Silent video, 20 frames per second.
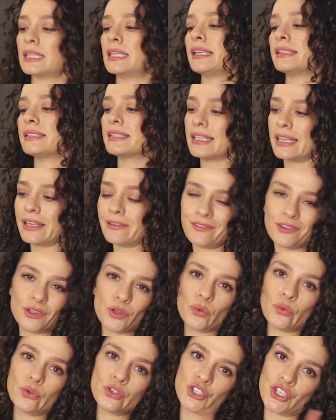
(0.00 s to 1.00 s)
These give
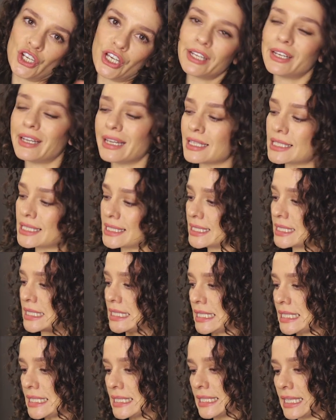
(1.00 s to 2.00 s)
you chicness.
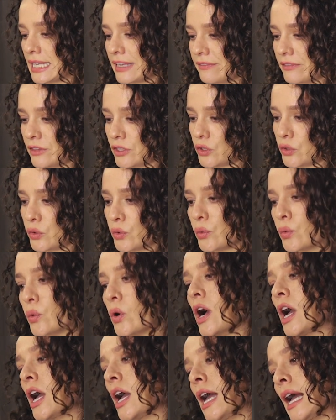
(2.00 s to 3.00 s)
These give you
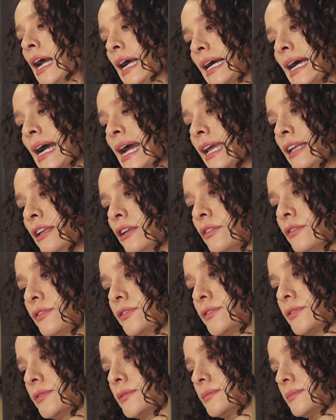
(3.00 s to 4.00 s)
kind
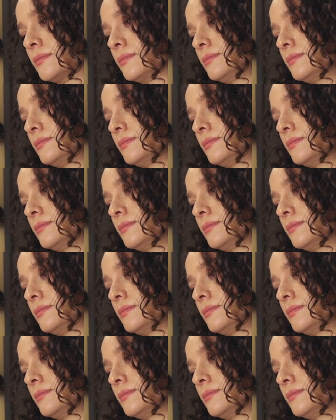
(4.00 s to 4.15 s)
of